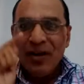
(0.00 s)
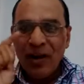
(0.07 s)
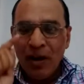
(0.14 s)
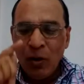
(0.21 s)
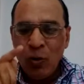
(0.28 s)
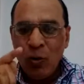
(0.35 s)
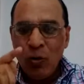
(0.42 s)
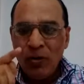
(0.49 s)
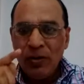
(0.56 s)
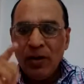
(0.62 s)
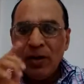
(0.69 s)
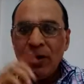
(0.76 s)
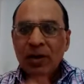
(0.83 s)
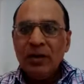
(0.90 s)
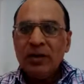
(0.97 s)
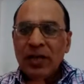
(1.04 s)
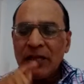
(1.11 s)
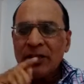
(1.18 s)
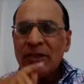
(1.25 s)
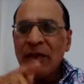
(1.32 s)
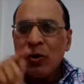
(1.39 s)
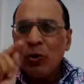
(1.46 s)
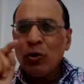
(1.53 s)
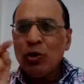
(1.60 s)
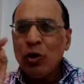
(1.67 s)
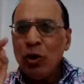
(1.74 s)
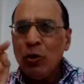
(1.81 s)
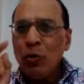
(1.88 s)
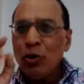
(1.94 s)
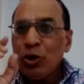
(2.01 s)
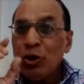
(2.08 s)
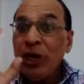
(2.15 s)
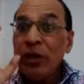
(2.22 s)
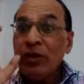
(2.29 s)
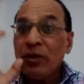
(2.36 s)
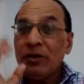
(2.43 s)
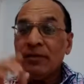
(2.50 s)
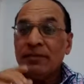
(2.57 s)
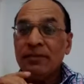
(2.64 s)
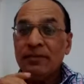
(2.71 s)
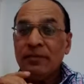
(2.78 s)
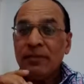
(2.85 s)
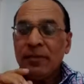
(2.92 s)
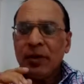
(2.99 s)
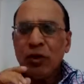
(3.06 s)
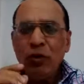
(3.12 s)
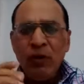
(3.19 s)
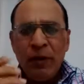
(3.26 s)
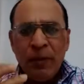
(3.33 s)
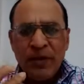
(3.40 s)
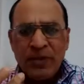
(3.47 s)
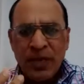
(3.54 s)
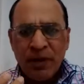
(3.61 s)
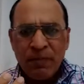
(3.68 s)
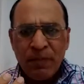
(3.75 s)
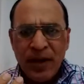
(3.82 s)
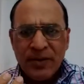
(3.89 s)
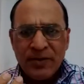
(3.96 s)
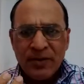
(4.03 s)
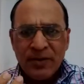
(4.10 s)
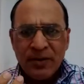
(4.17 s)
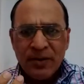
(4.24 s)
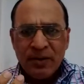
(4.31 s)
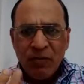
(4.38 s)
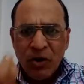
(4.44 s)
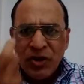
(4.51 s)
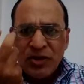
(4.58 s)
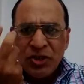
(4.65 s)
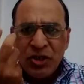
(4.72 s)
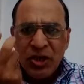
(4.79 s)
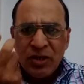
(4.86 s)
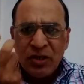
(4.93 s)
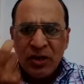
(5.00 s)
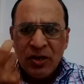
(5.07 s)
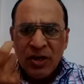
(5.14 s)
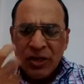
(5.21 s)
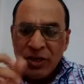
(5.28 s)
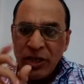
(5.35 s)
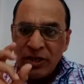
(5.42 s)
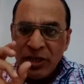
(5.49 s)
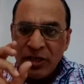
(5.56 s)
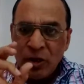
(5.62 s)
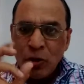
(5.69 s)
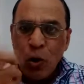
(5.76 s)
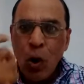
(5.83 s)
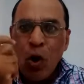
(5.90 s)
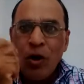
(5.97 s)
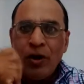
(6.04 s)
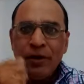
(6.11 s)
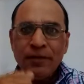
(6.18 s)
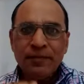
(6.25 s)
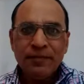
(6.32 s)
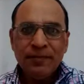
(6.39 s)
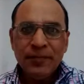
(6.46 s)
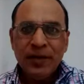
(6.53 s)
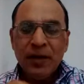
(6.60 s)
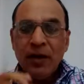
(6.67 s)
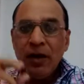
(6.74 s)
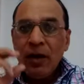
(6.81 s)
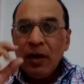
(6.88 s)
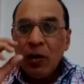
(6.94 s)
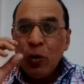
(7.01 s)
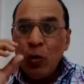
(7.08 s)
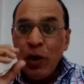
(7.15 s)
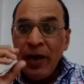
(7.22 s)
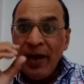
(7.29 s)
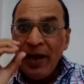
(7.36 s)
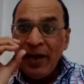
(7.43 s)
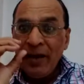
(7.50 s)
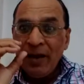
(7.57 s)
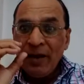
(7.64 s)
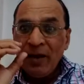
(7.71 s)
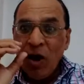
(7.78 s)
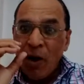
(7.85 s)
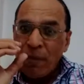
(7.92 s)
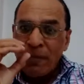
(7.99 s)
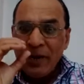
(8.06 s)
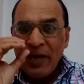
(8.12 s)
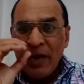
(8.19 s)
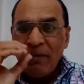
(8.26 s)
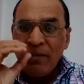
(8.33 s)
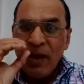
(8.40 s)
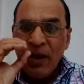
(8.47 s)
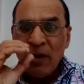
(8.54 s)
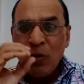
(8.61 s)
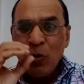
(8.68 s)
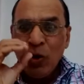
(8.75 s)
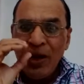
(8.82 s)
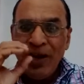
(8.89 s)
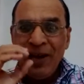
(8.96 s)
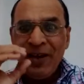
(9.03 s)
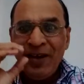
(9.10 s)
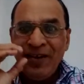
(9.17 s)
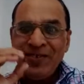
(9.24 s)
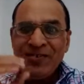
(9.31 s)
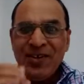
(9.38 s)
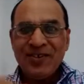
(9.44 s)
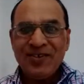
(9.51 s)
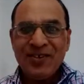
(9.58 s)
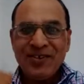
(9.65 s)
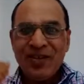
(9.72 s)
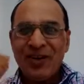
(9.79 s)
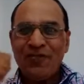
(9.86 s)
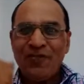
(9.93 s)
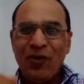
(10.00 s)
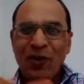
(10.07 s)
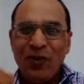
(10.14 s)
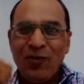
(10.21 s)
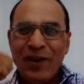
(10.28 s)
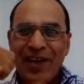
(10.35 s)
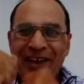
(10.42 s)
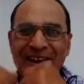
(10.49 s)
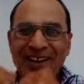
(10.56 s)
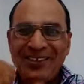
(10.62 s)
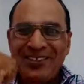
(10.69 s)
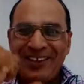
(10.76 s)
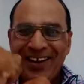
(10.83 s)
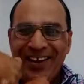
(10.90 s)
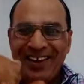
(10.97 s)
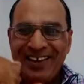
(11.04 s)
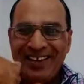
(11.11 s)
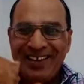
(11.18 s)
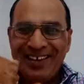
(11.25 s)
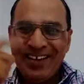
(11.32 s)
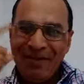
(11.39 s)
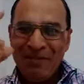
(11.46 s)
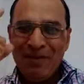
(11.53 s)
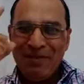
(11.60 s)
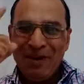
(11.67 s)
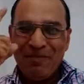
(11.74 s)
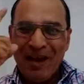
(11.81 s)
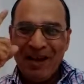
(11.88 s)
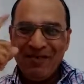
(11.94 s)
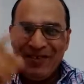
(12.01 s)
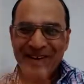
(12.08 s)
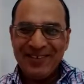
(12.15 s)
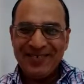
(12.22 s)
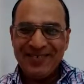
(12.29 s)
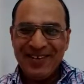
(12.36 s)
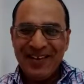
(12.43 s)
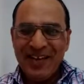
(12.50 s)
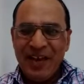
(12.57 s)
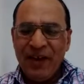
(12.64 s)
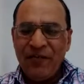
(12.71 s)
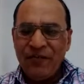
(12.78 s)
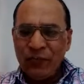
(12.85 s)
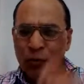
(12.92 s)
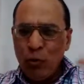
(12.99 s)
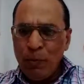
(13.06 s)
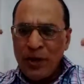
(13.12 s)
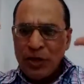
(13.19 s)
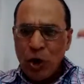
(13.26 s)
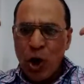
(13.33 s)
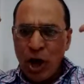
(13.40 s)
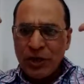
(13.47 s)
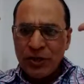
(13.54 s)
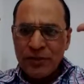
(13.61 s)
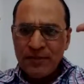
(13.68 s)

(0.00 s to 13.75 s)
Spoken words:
Laghu, Tatra Ruksha Laghu, Shita. You will be surprised. What is Shita? Shita is a cold. Cooling, optimal cooling is necessary for your energy. Remember my words. If too much hot